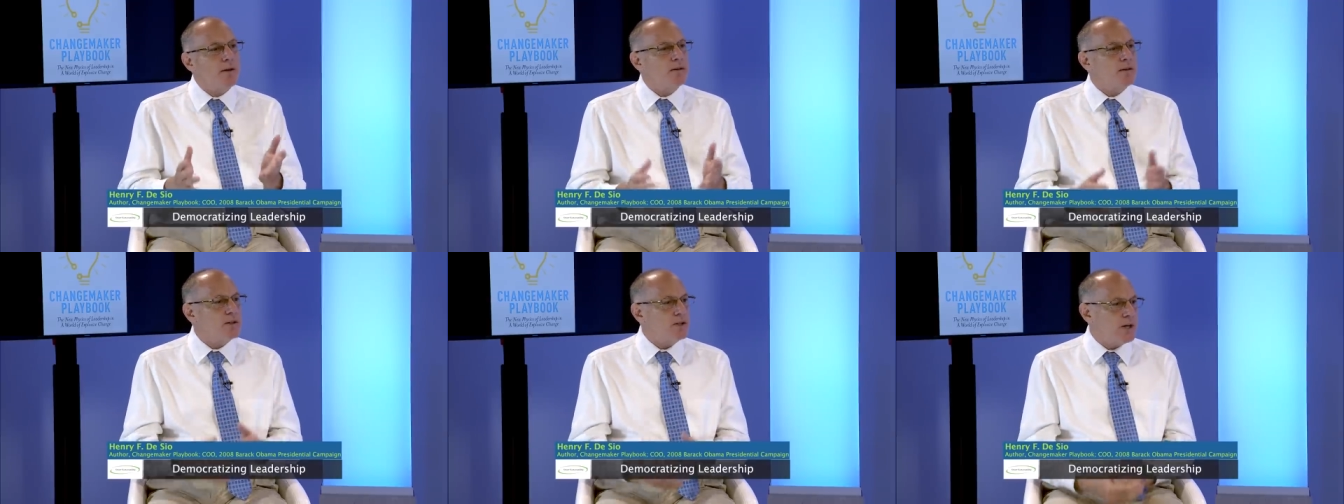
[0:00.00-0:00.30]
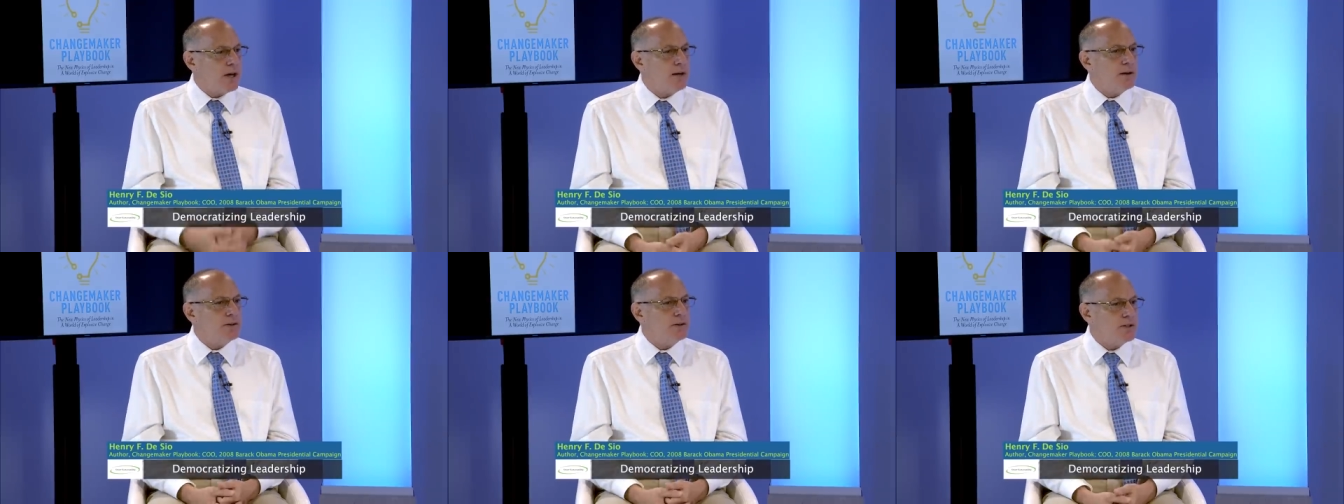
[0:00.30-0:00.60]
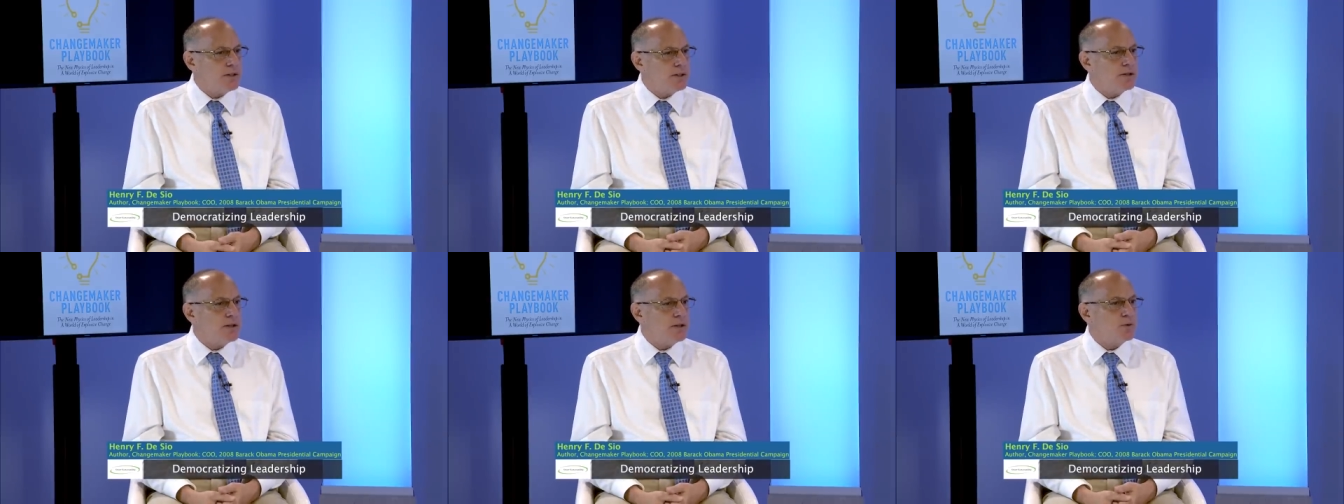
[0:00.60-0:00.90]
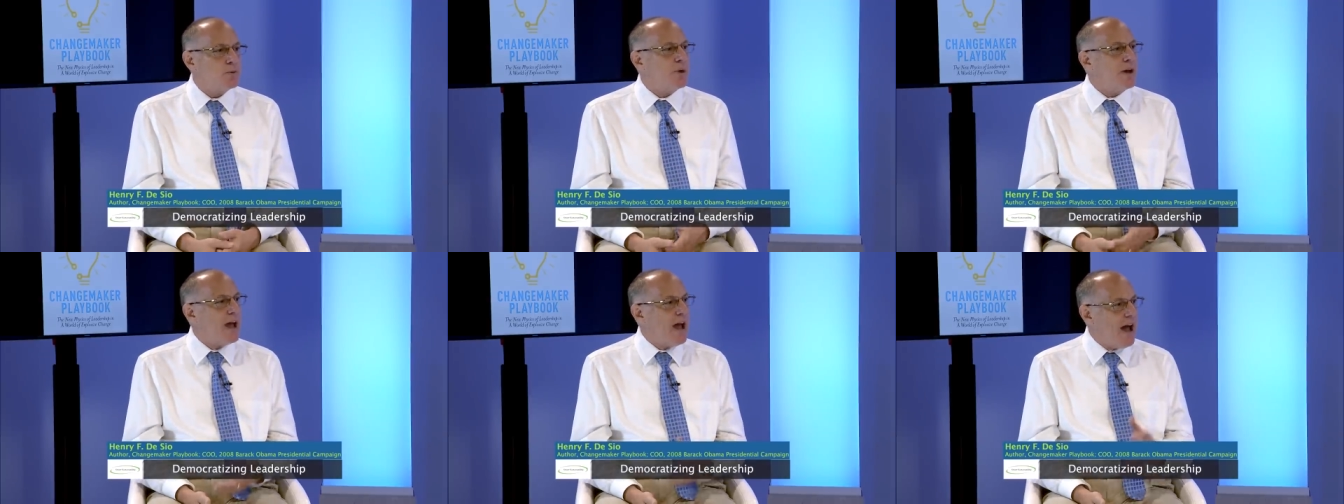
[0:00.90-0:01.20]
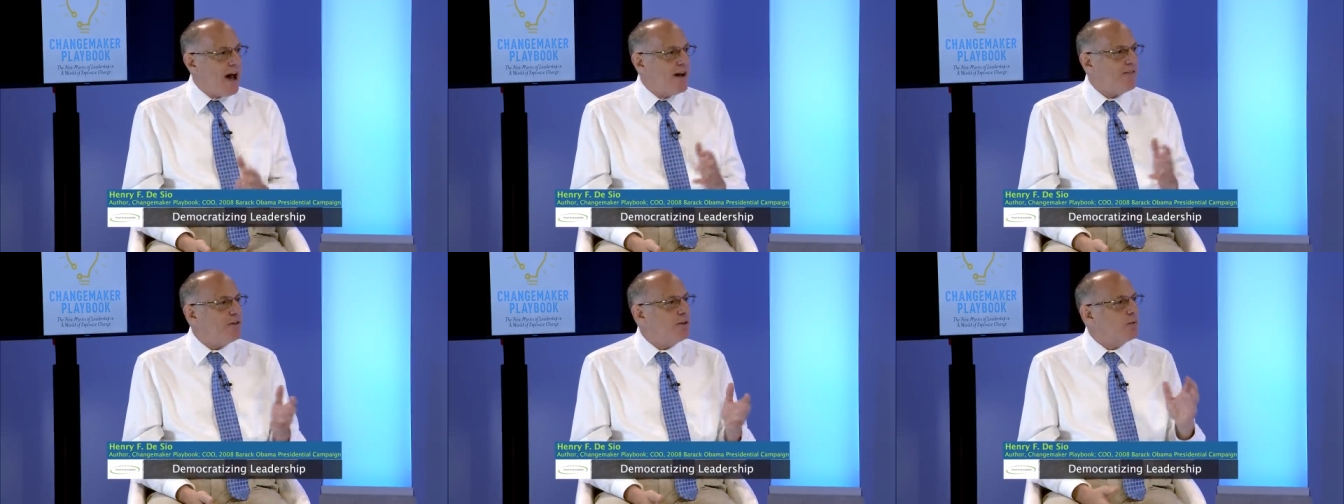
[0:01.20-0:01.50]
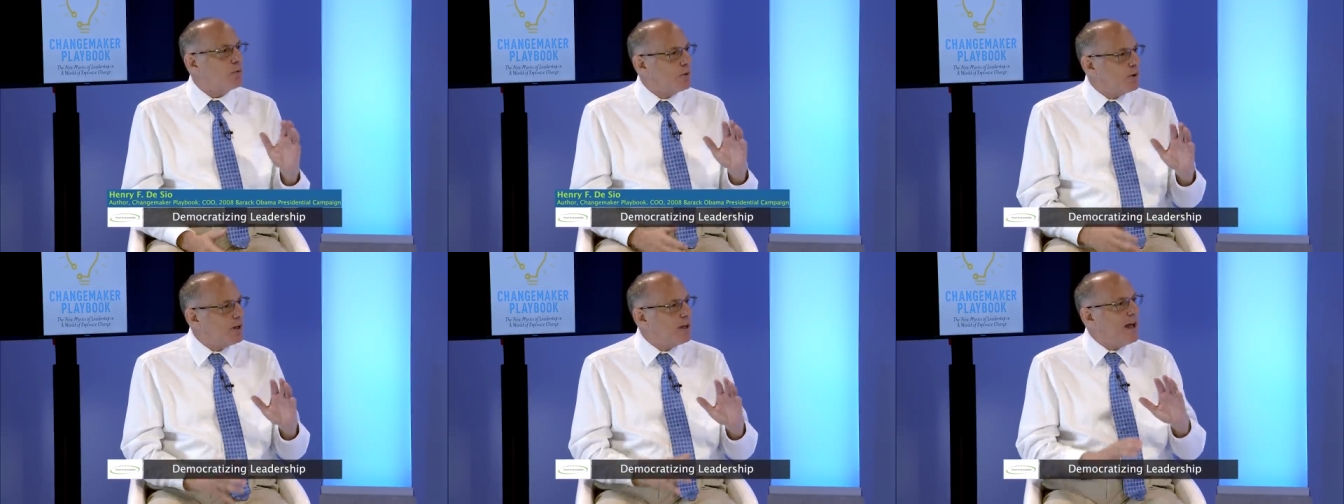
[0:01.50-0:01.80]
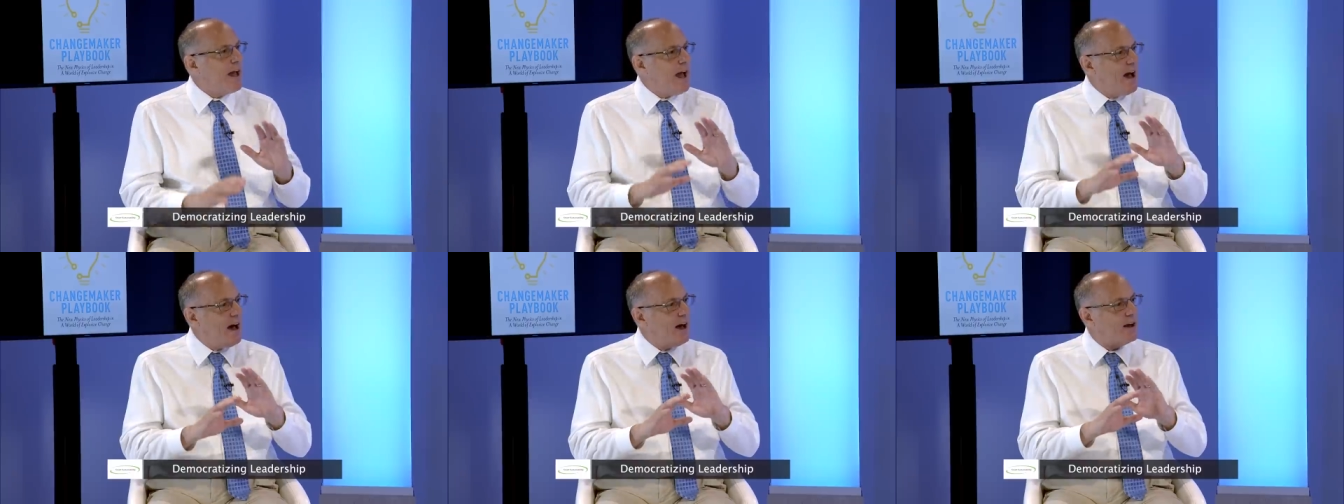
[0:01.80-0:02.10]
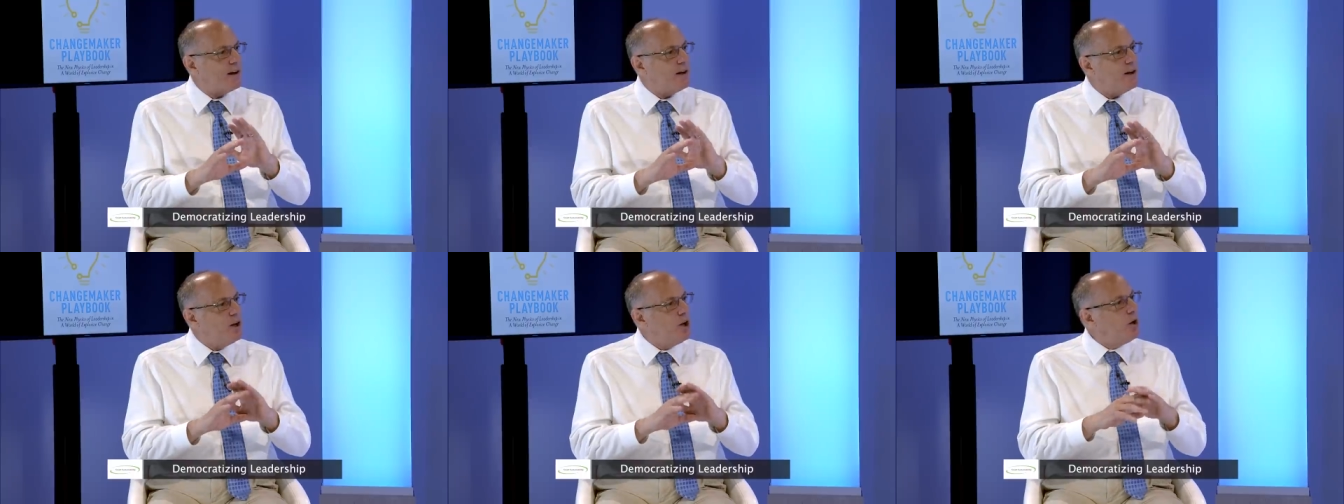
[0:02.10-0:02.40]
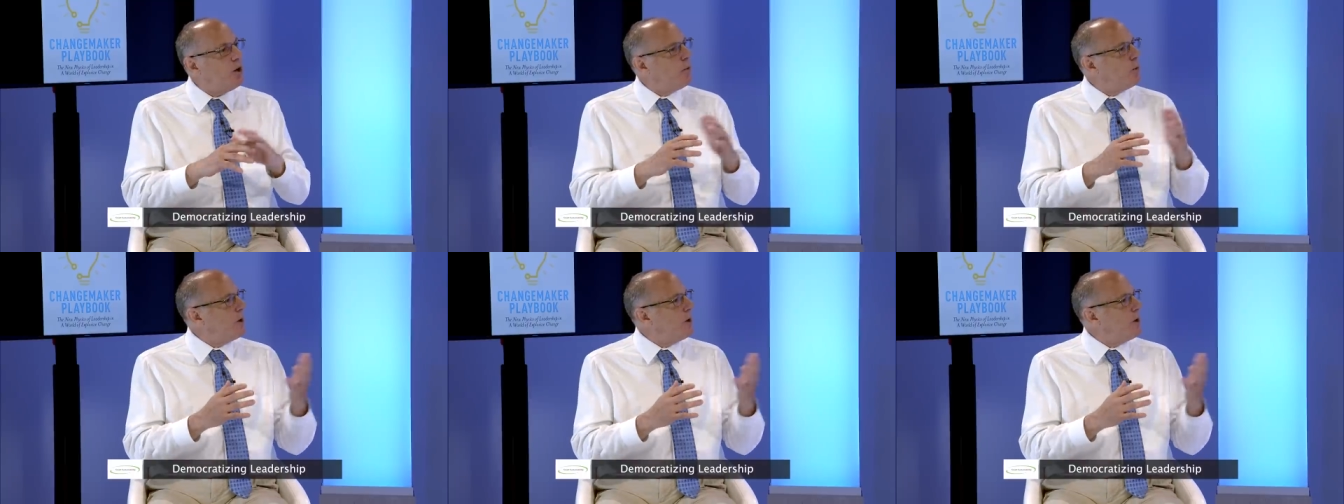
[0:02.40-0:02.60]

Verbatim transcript: of the challenges is we haven't really had Seen it.